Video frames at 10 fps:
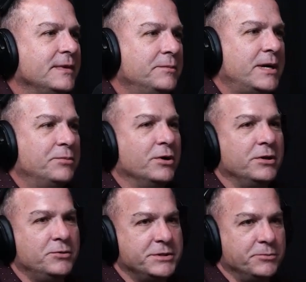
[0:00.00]
Okay. My
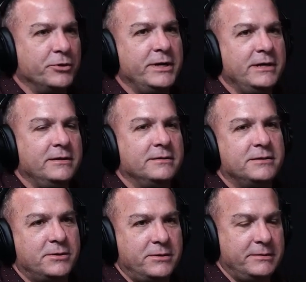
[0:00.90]
brother was a Marine,
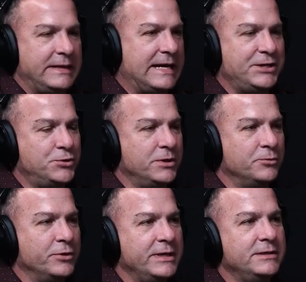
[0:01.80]
and I joined the
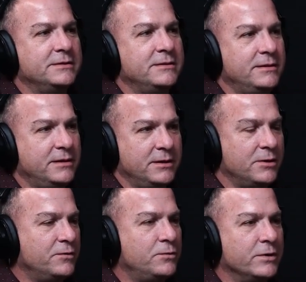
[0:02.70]
Marines, and then the
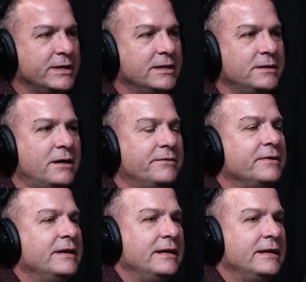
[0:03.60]
Gulf War kicked off,